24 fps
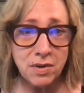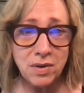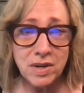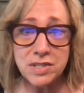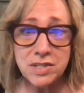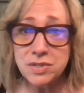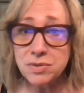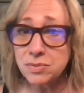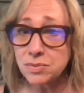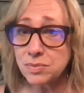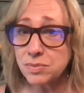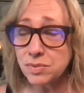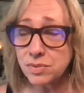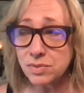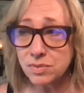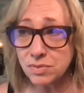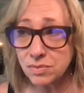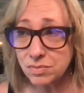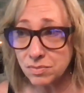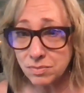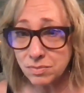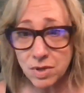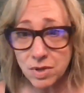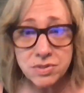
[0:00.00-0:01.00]
I do
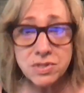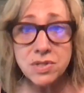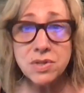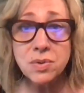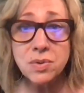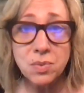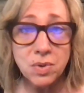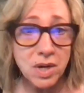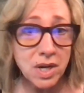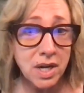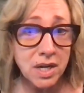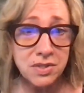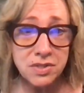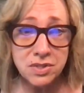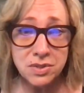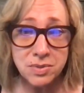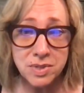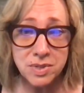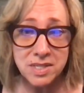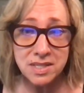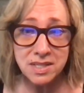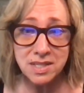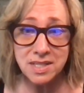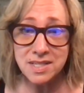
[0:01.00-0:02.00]
Most of the work I do
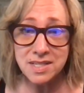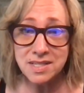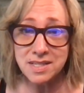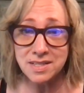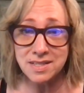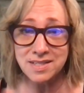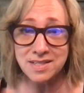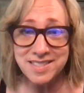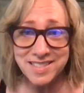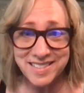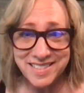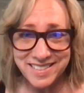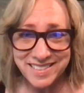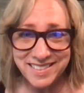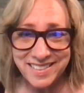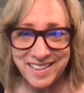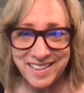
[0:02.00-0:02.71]
isn't